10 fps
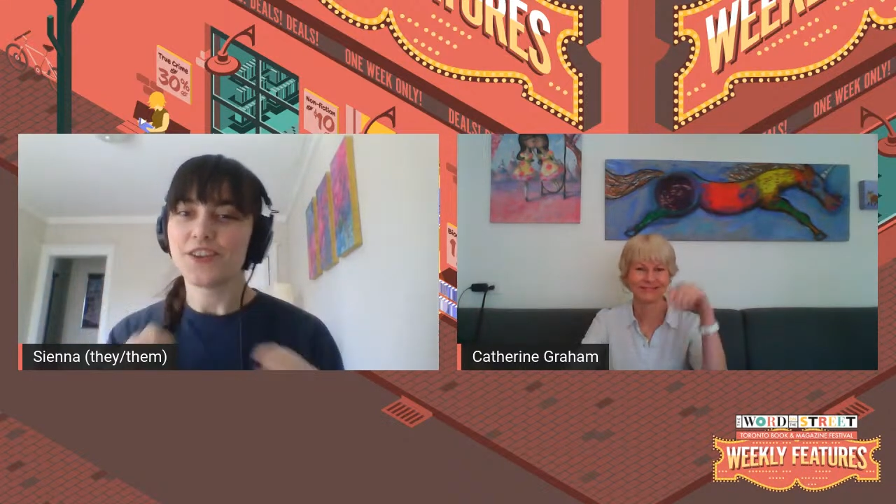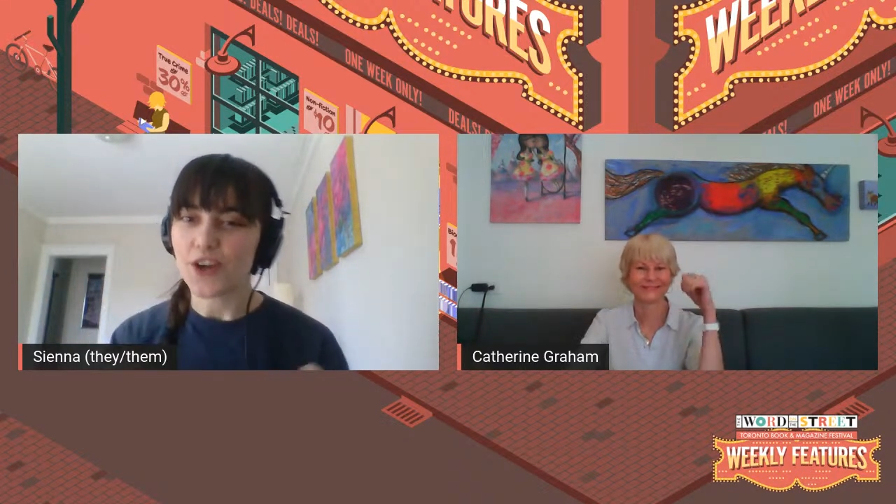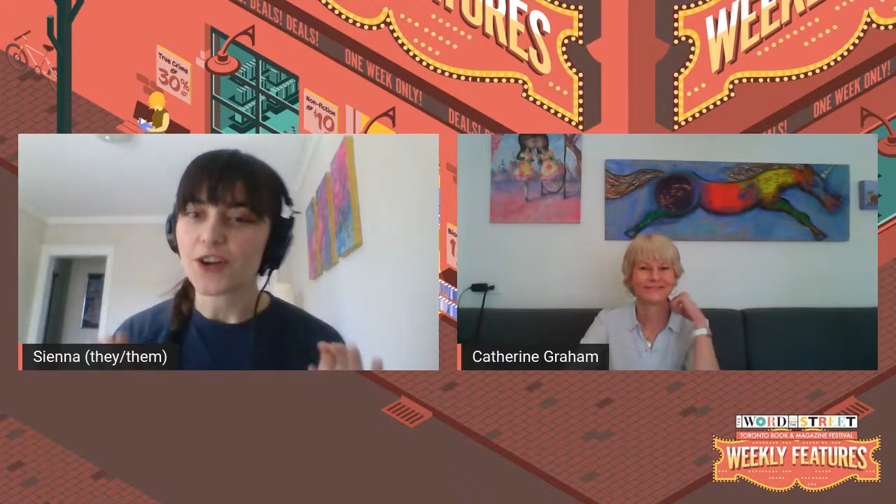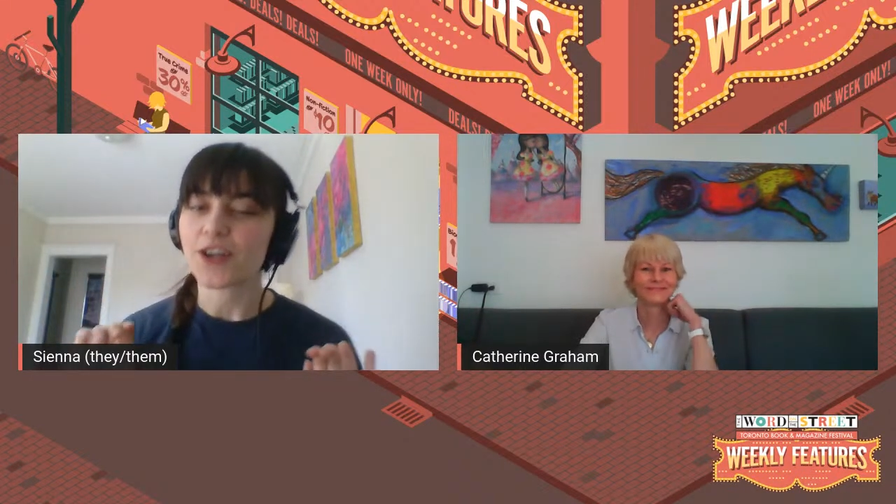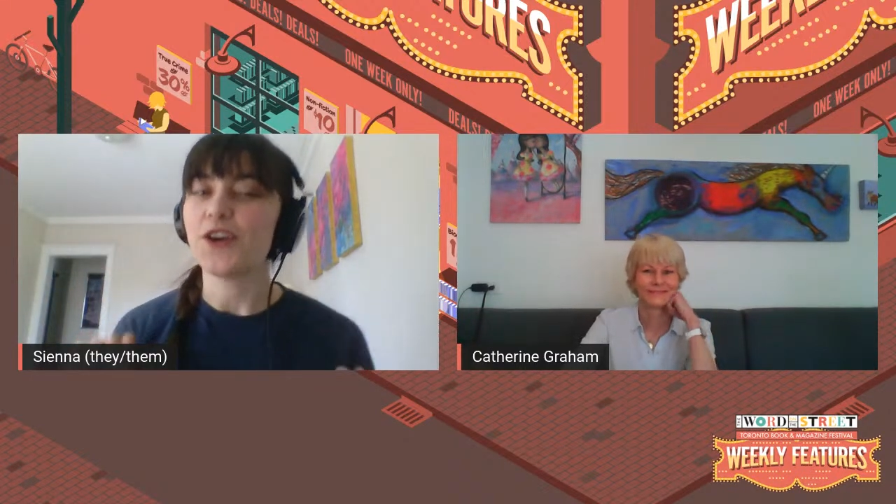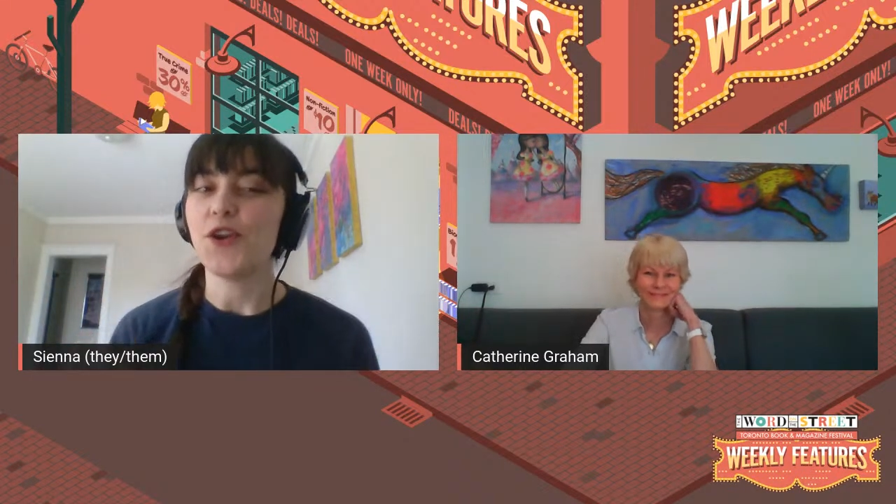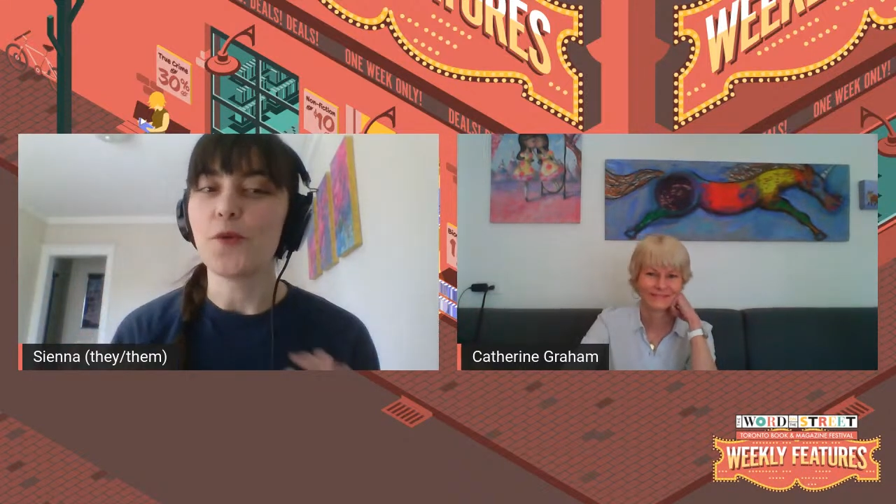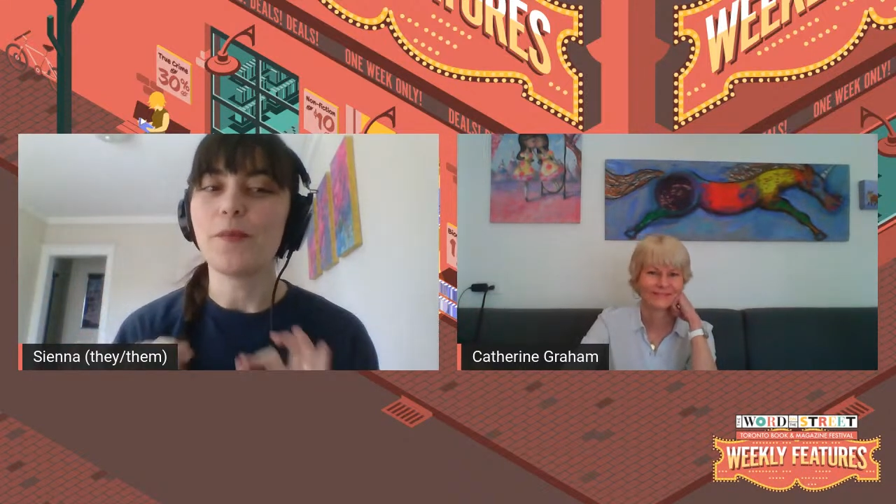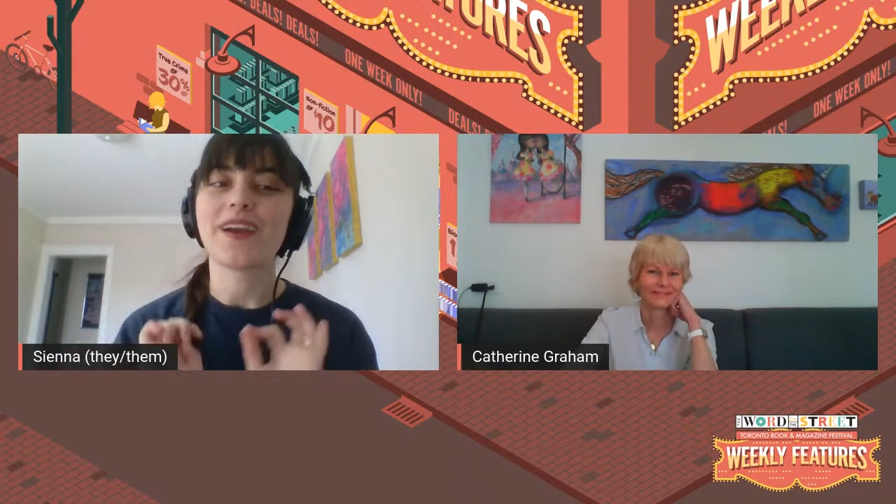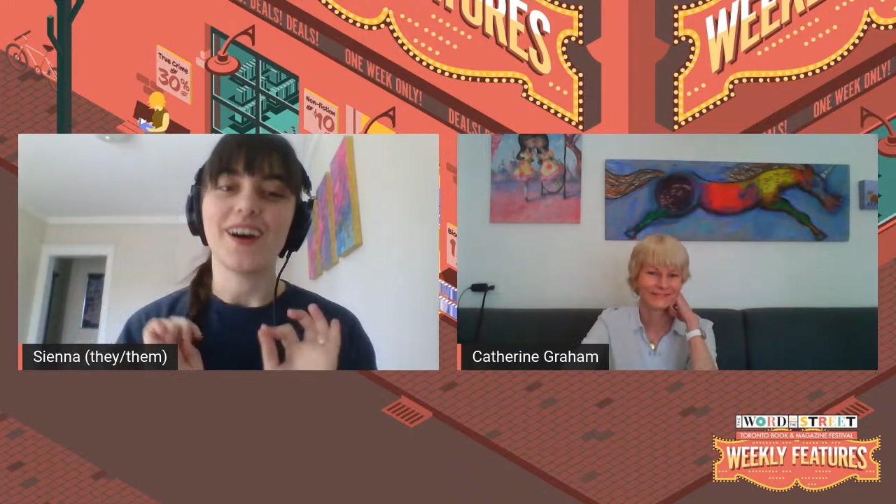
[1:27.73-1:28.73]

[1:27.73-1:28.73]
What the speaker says: dark gnomic